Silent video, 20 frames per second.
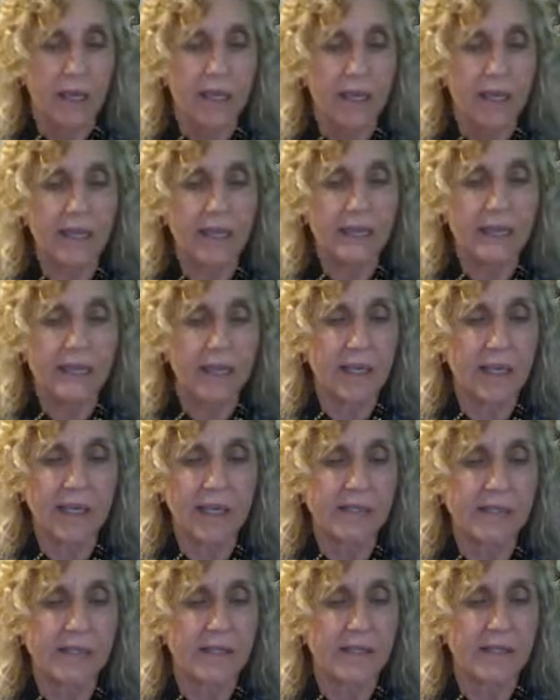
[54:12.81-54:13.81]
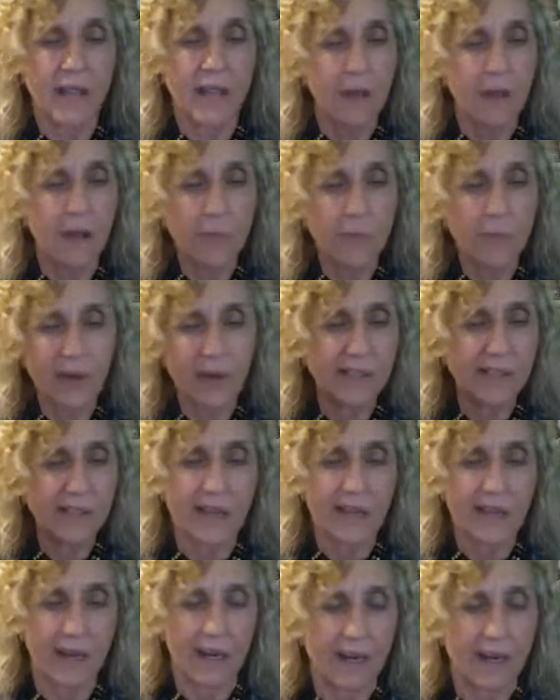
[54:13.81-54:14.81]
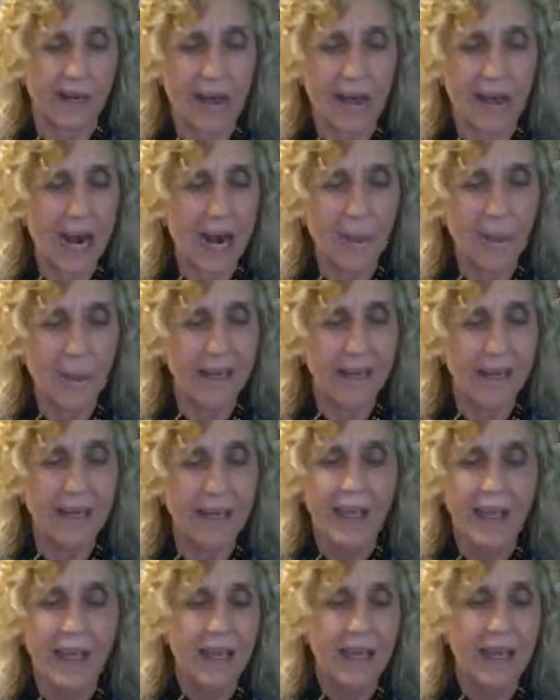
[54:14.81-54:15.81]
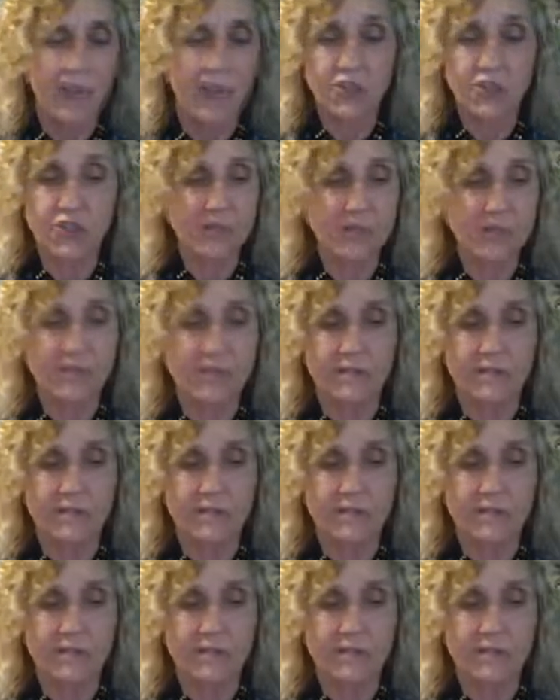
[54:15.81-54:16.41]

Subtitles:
It's unprecedented. And I mean, it's just,